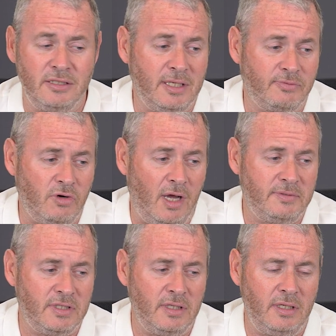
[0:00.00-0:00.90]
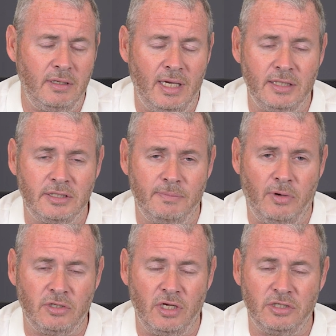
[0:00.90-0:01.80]
subscribe to the
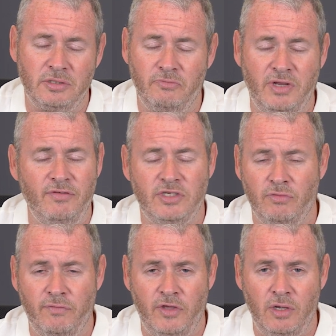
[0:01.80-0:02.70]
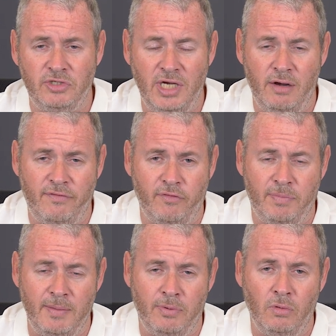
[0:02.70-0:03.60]
podcast, give us a review, share it with other
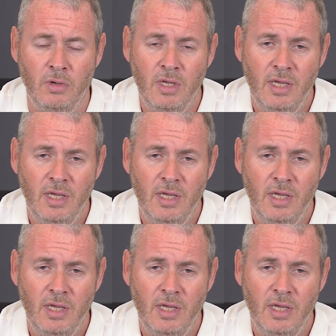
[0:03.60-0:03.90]
people,